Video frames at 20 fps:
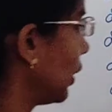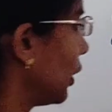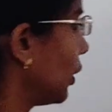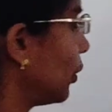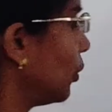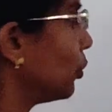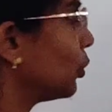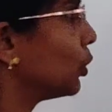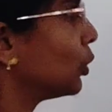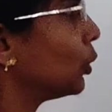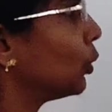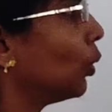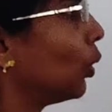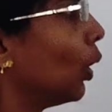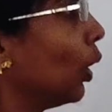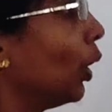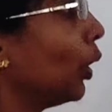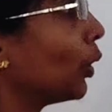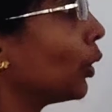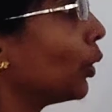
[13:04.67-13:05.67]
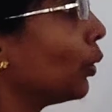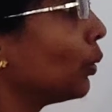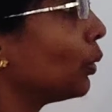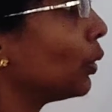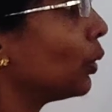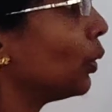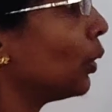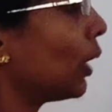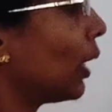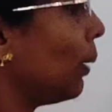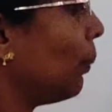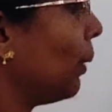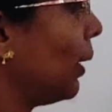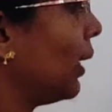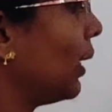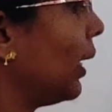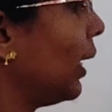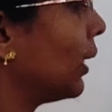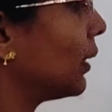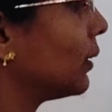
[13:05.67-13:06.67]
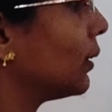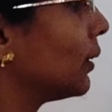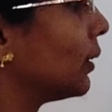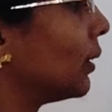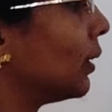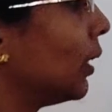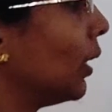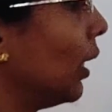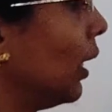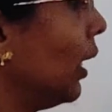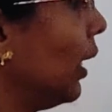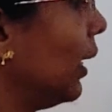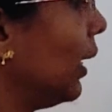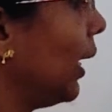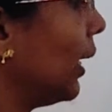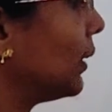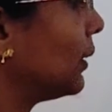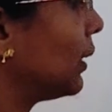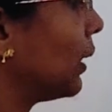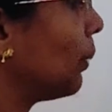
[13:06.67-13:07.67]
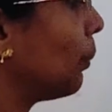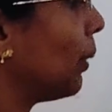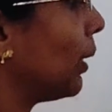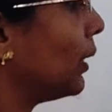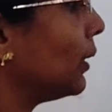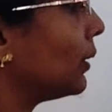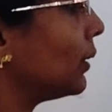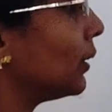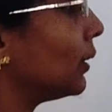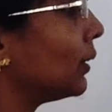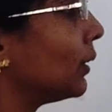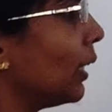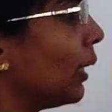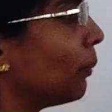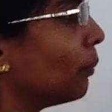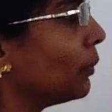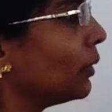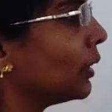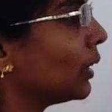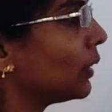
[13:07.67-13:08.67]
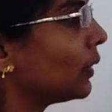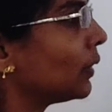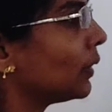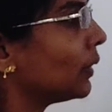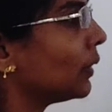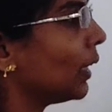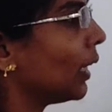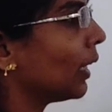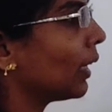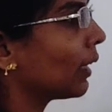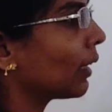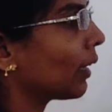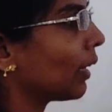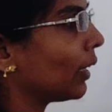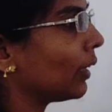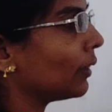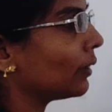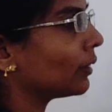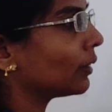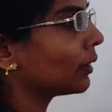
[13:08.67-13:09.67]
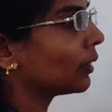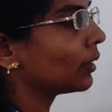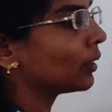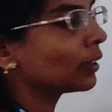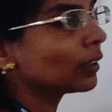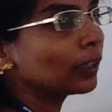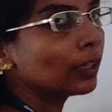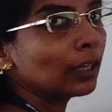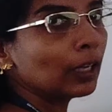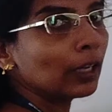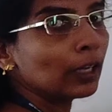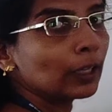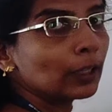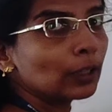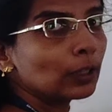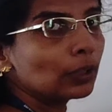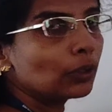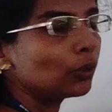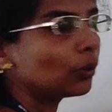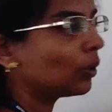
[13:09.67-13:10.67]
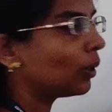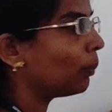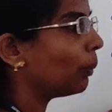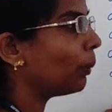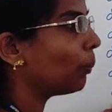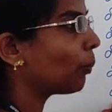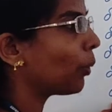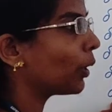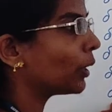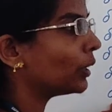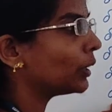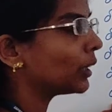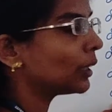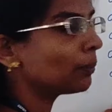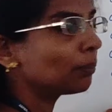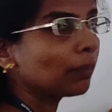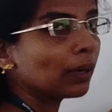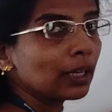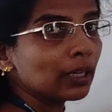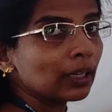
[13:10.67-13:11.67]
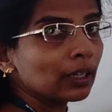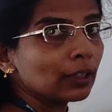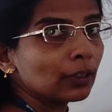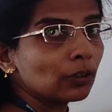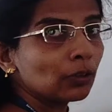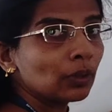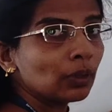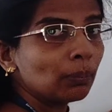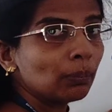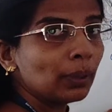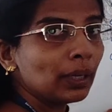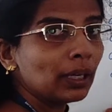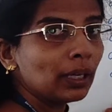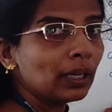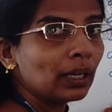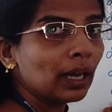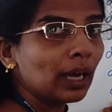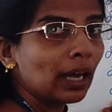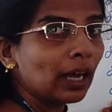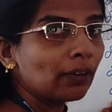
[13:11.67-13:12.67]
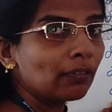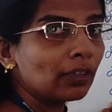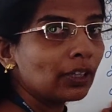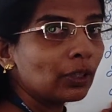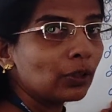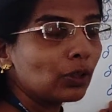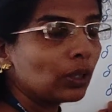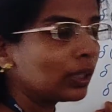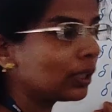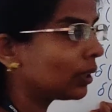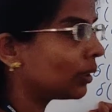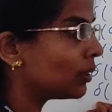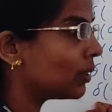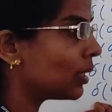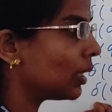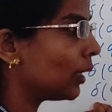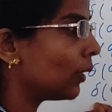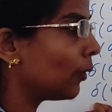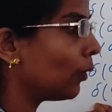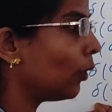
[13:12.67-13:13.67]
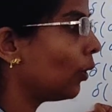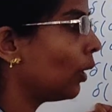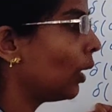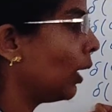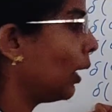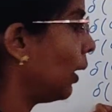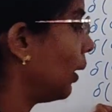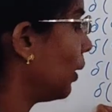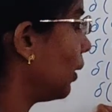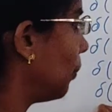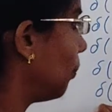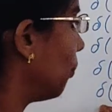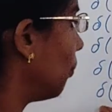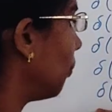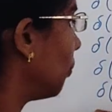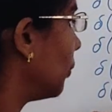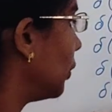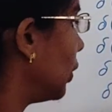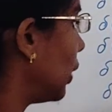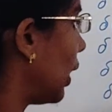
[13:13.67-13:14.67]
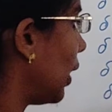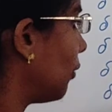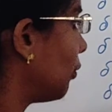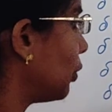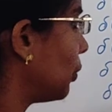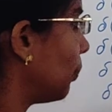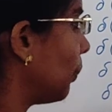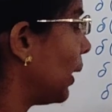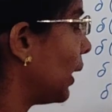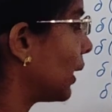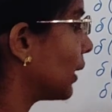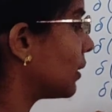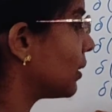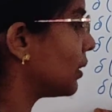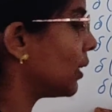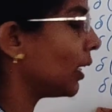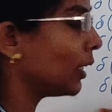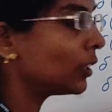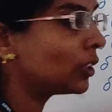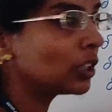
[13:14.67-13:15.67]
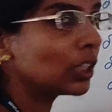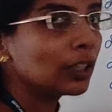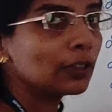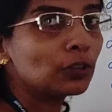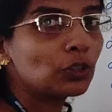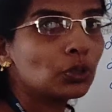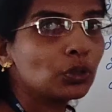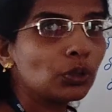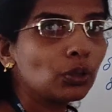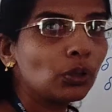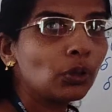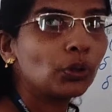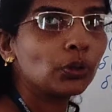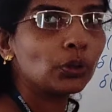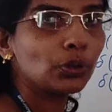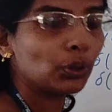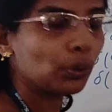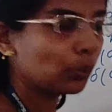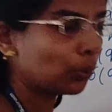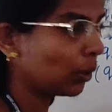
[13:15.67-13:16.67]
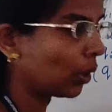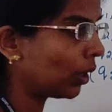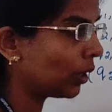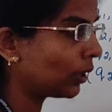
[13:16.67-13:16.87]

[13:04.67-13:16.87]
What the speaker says: Q2 comma x. X remains the same, just take right. You will be pointed but you will be having your 0. You have to make a state change to Q0.